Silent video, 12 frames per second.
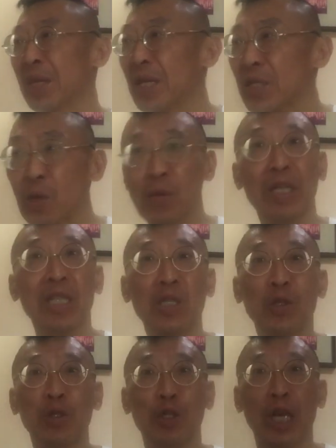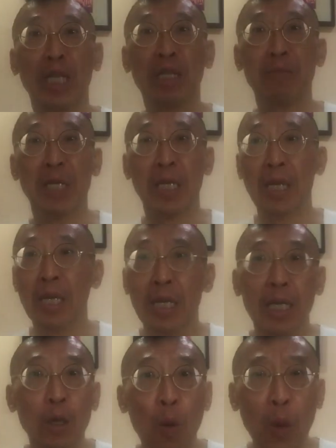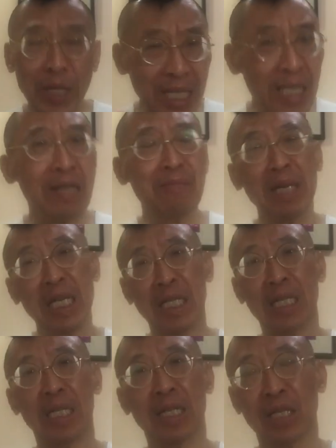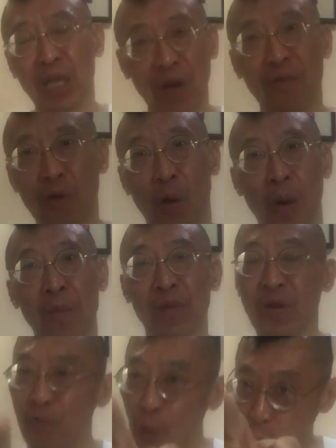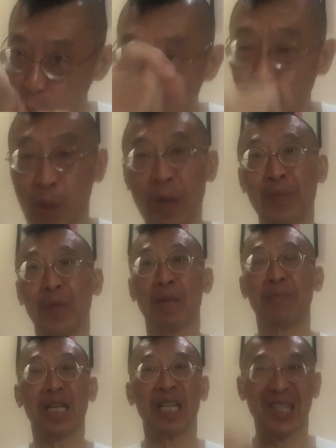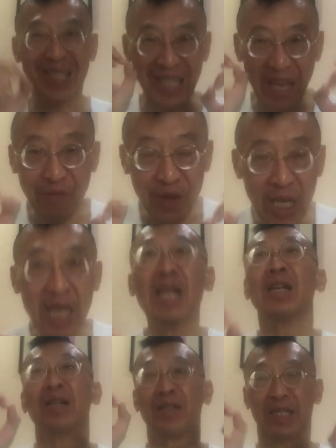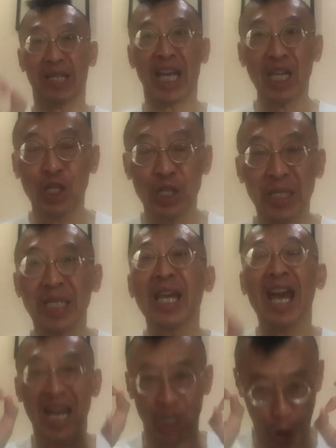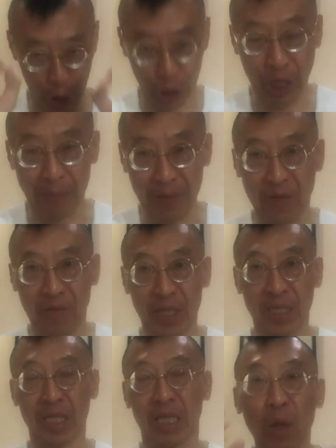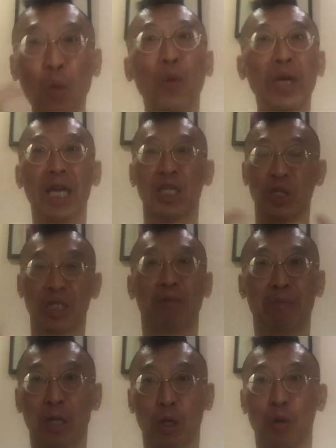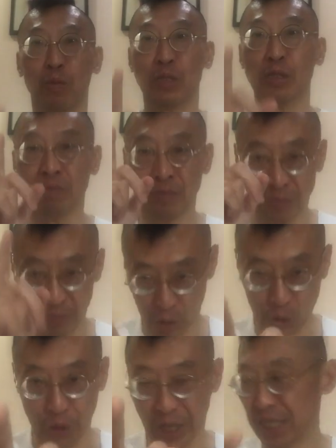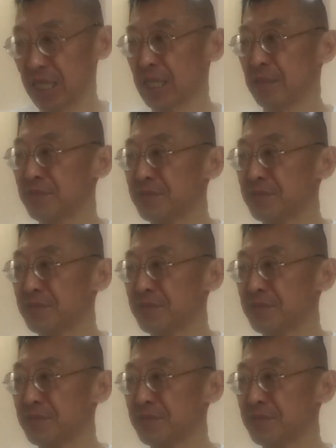So, ladies and gentlemen, you know, what does it mean, therefore, for you being a savvy, sagacious, and sharp investor that we at GCP Global trained?